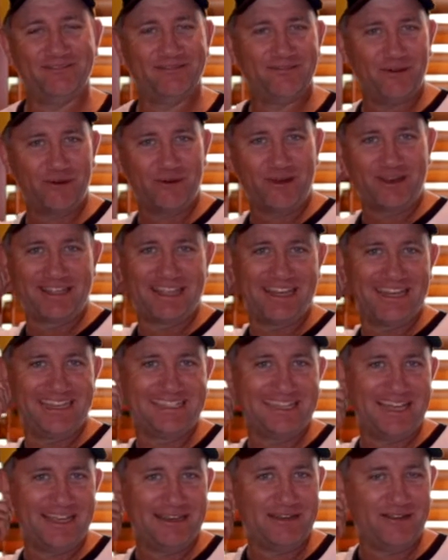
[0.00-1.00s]
thought I'd get
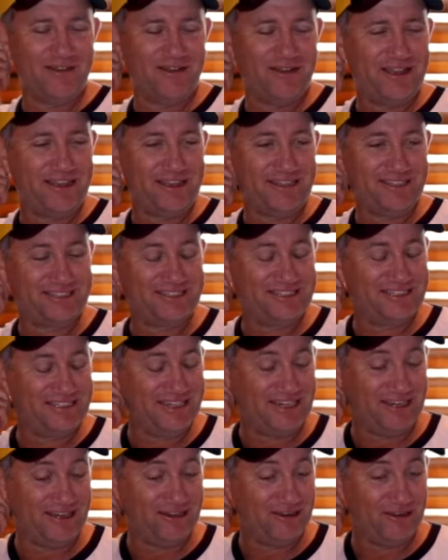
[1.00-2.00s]
it done. I
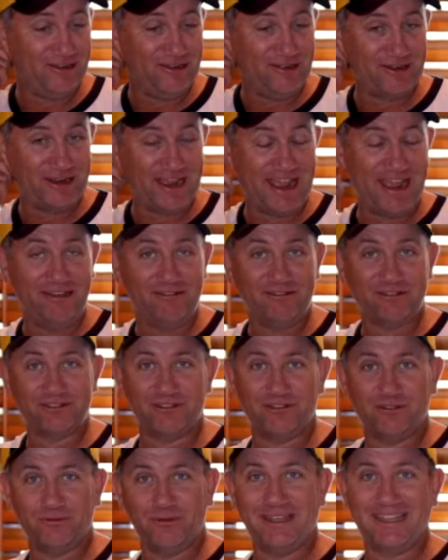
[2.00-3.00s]
did a lot of hours
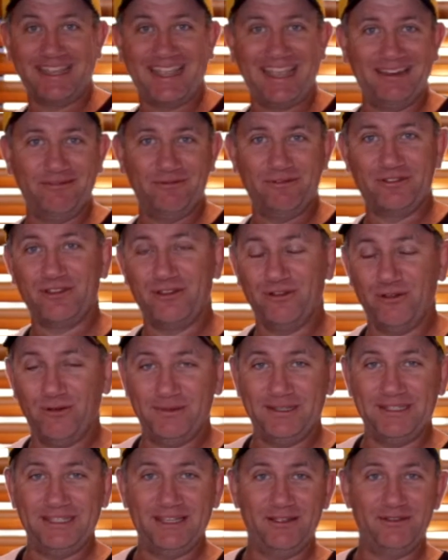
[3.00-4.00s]
on the weekend, which I
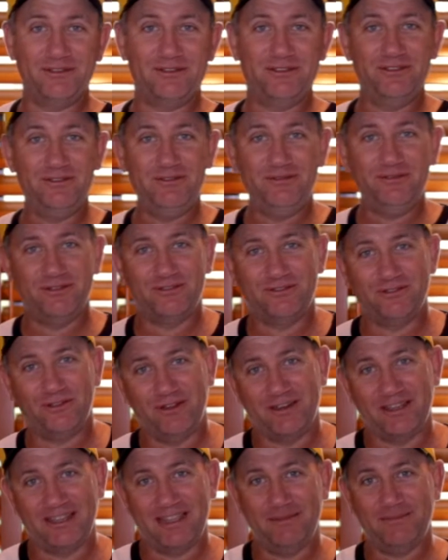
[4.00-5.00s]
normally don't do. I
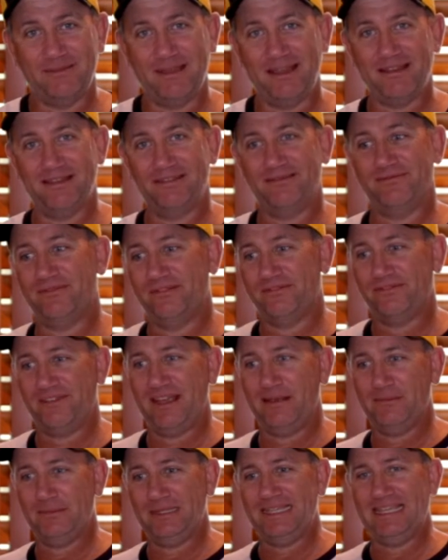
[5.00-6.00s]
try to keep that for
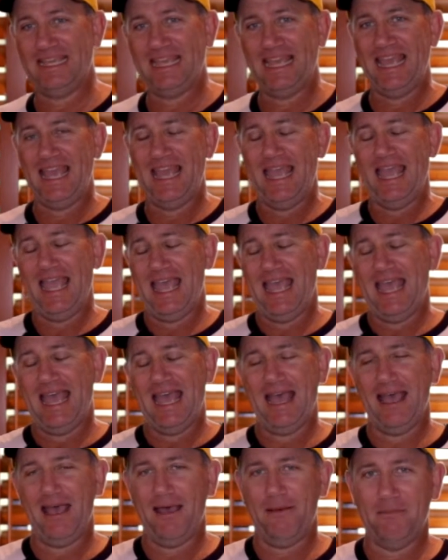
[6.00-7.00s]
family.
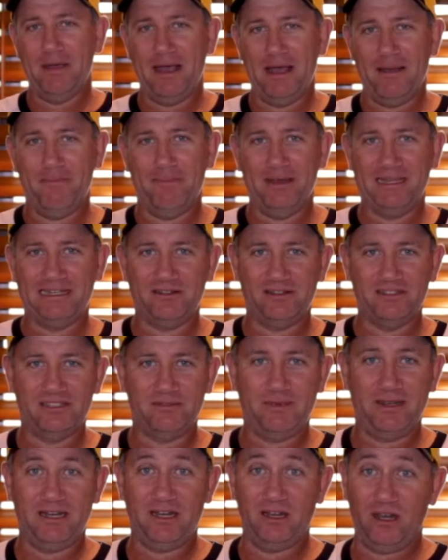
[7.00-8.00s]
But I
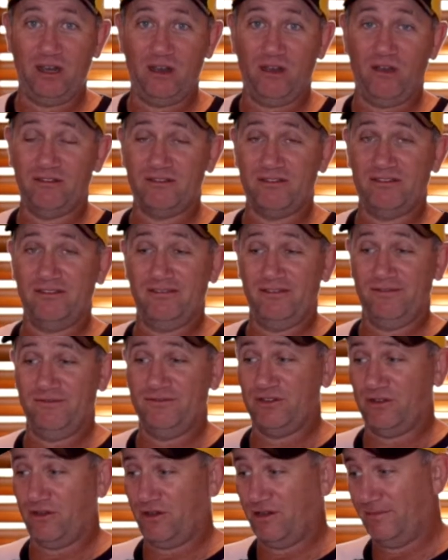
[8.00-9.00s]
spent a lot of
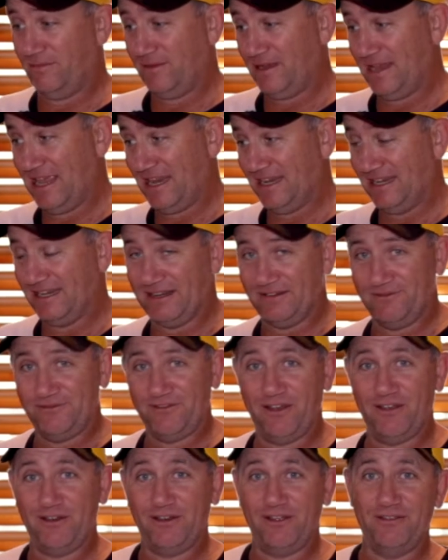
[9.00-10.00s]
time editing
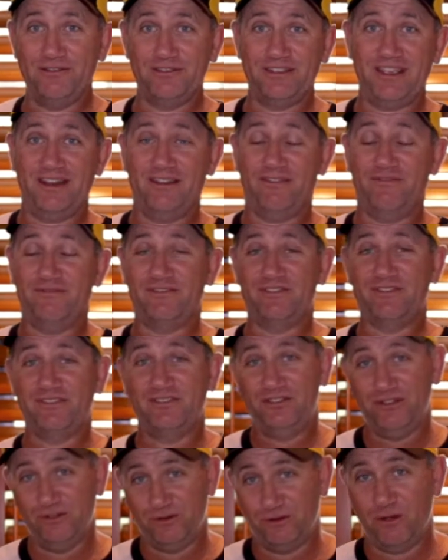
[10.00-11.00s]
photos and I've
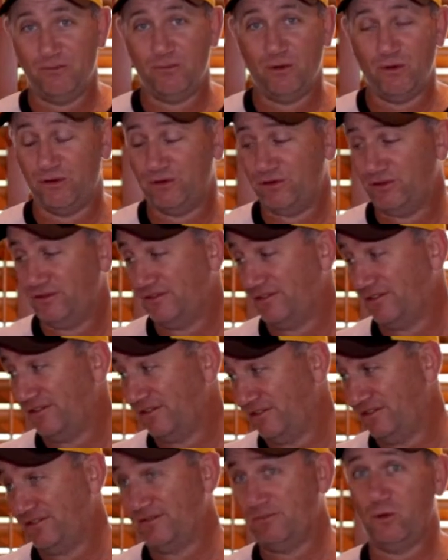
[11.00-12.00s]
still got more to do. I'll
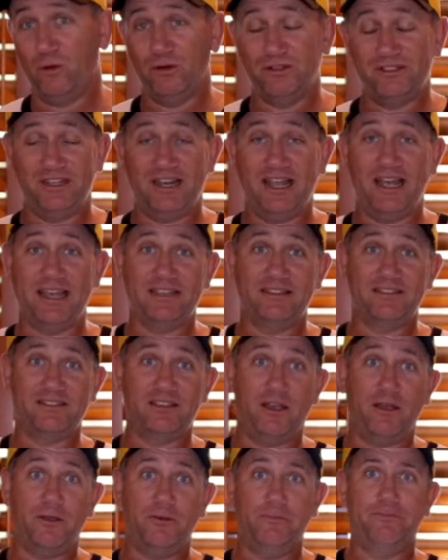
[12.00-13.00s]
do some more today,
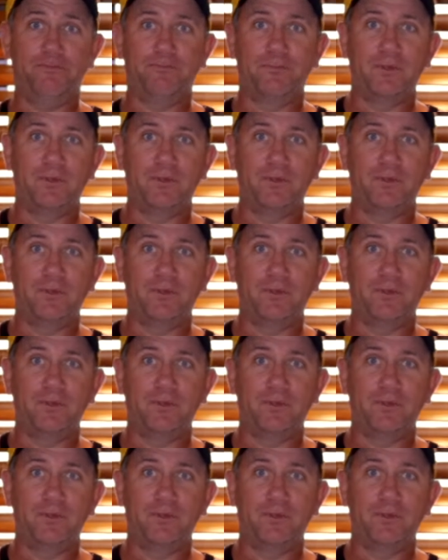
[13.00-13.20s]
so